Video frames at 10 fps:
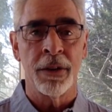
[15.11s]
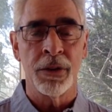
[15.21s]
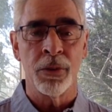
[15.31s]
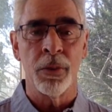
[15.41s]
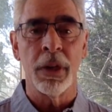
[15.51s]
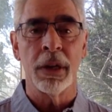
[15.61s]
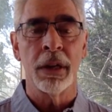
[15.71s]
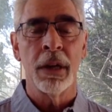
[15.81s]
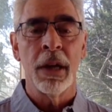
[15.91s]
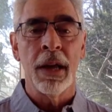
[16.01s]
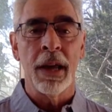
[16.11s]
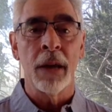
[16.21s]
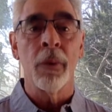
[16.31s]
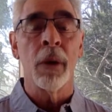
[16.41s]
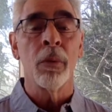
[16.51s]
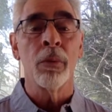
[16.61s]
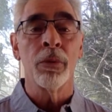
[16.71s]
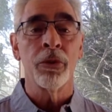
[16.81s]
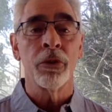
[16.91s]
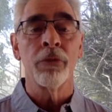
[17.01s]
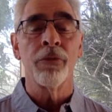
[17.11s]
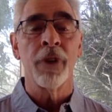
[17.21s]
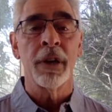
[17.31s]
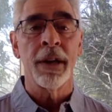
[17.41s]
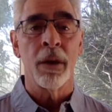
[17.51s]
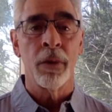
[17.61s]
this week. Anyway, we will soon find out.